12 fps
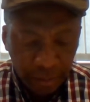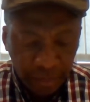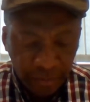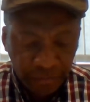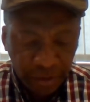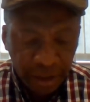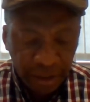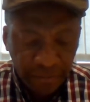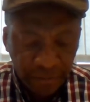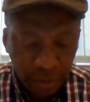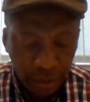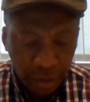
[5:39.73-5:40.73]
funding
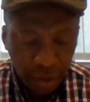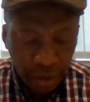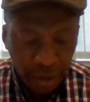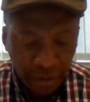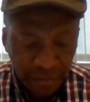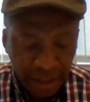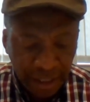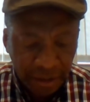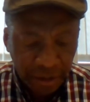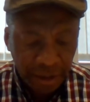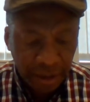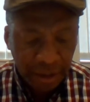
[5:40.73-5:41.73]
to the tune of
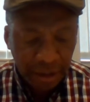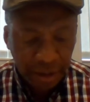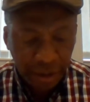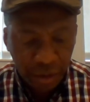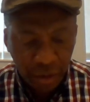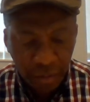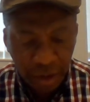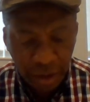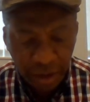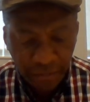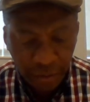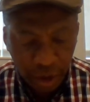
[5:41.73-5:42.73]
962
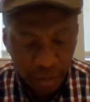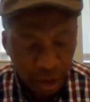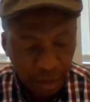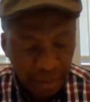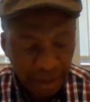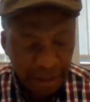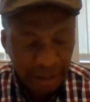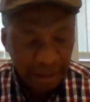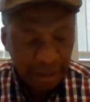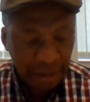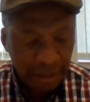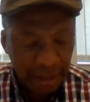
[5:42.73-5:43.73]
million for small
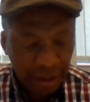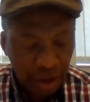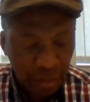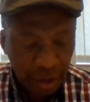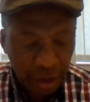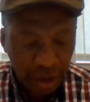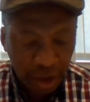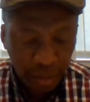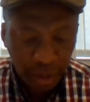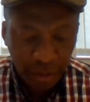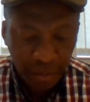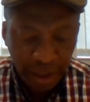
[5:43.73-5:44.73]
businesses and community
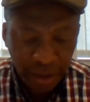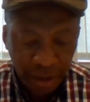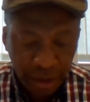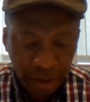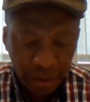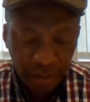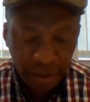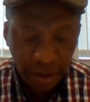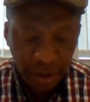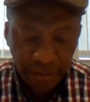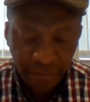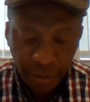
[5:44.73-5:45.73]
support measures.
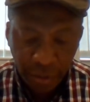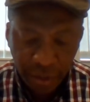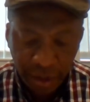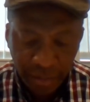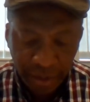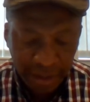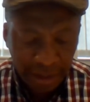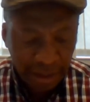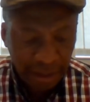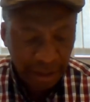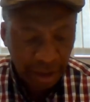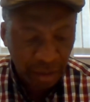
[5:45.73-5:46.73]
This is for rural
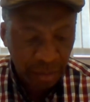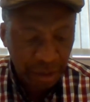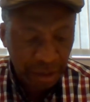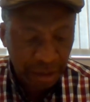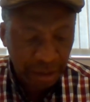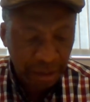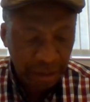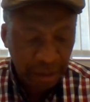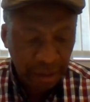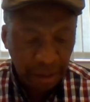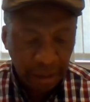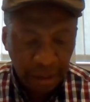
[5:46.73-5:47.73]
businesses and communities
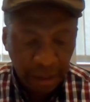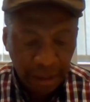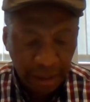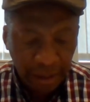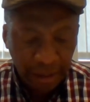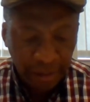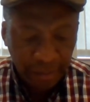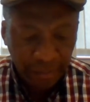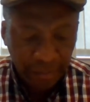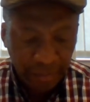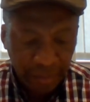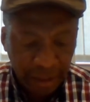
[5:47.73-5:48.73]

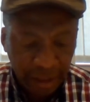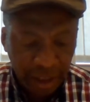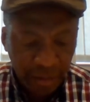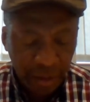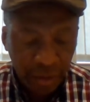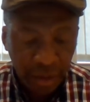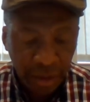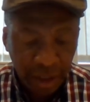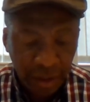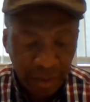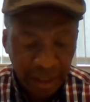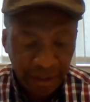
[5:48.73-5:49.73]
that has been rolled
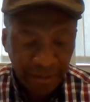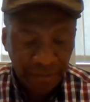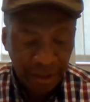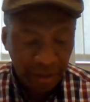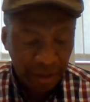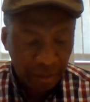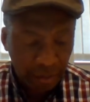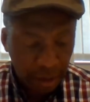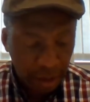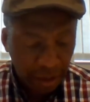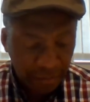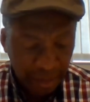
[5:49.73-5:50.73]
out by the federal
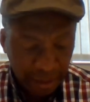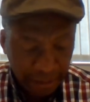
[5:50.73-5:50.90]
government.